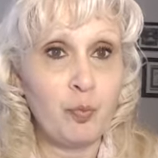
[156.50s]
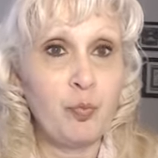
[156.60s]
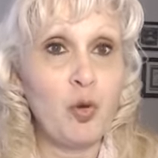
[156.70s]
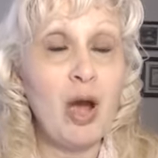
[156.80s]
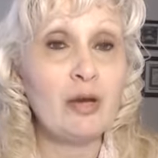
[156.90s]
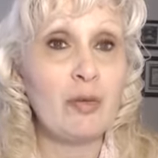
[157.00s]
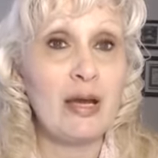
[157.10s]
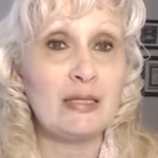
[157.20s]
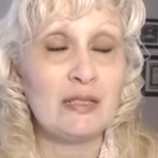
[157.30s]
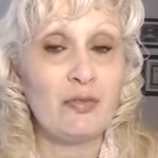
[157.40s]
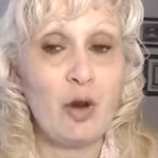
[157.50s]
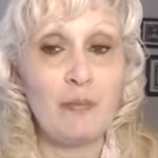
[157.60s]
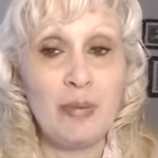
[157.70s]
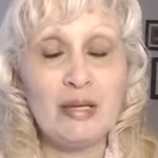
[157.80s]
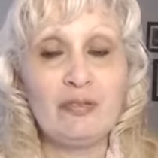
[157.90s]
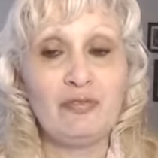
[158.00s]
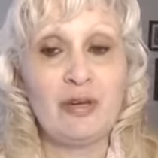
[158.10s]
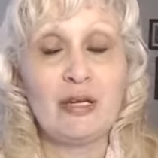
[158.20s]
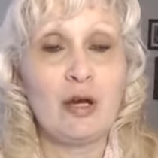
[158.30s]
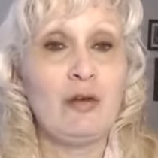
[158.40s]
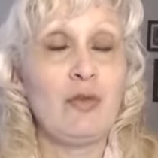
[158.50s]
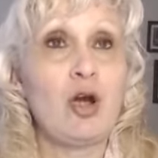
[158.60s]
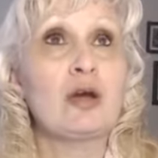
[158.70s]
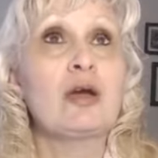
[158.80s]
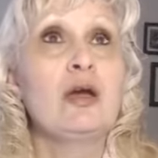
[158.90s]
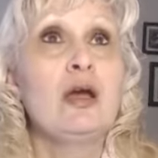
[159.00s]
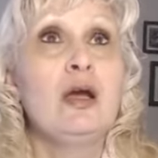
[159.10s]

progress, of our benefit, of our